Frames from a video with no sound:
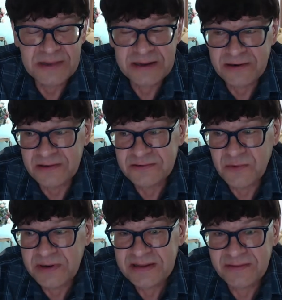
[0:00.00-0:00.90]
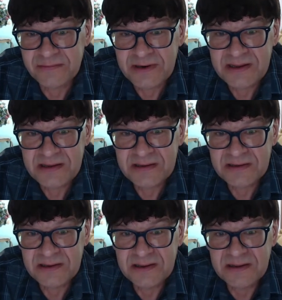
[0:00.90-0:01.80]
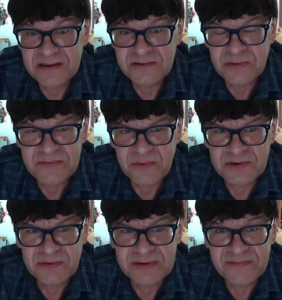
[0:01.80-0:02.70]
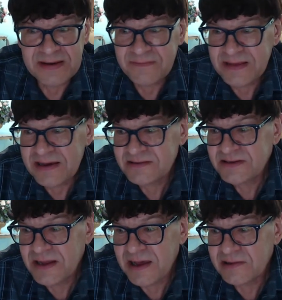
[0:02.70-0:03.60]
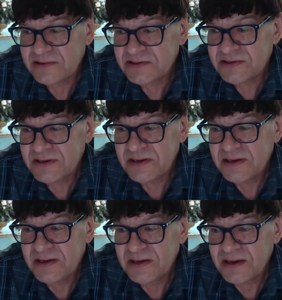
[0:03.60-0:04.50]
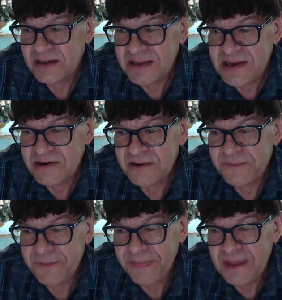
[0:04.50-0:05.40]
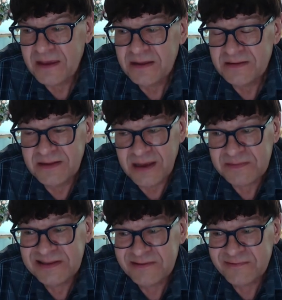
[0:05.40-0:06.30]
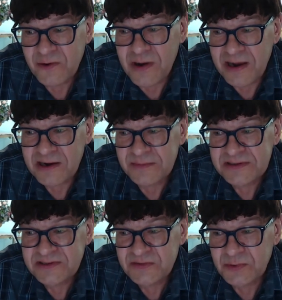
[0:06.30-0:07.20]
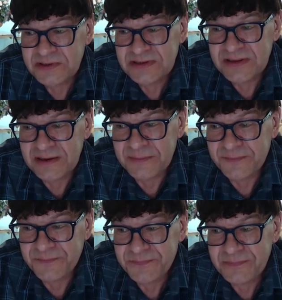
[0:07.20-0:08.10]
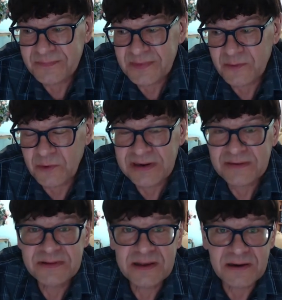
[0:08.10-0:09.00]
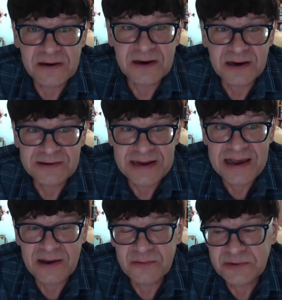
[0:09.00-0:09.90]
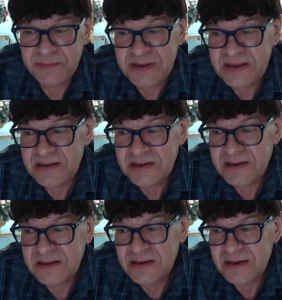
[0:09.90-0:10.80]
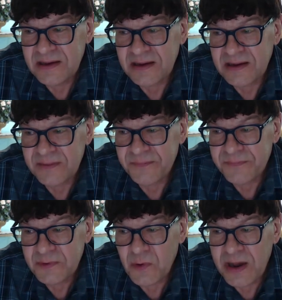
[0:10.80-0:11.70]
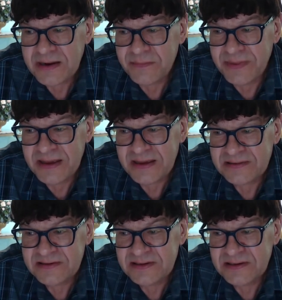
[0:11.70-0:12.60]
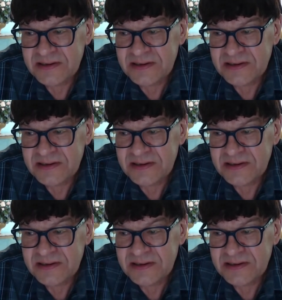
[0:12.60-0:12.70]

I don't know, twenty-three, twenty-four, twenty-five thousand dollars a year. Doubling the requirements would, um, whatever they are now, would be um, quite a bit.